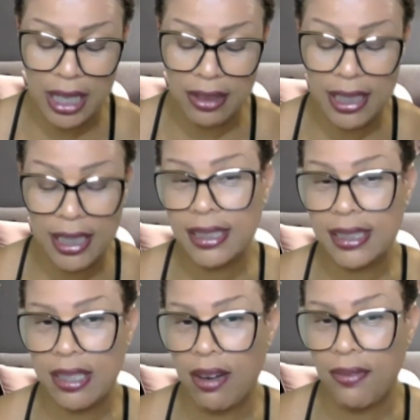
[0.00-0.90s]
Now Nick
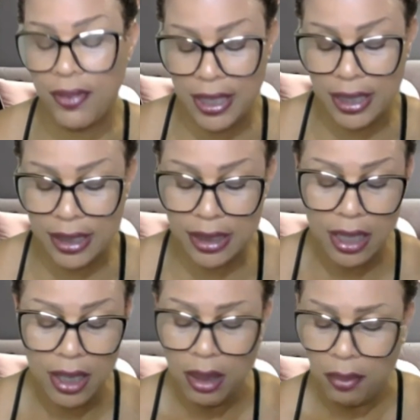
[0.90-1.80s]
is in her feelings
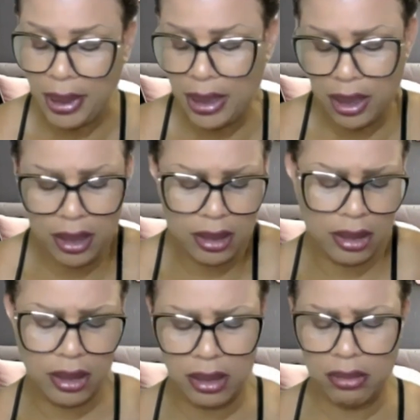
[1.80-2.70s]

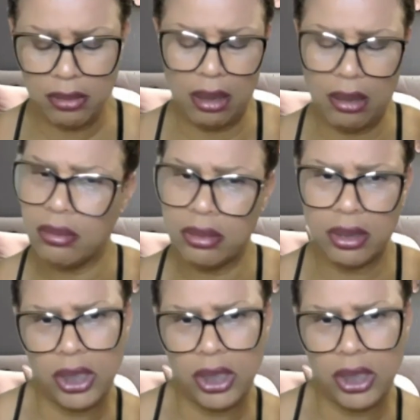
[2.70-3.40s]
because you know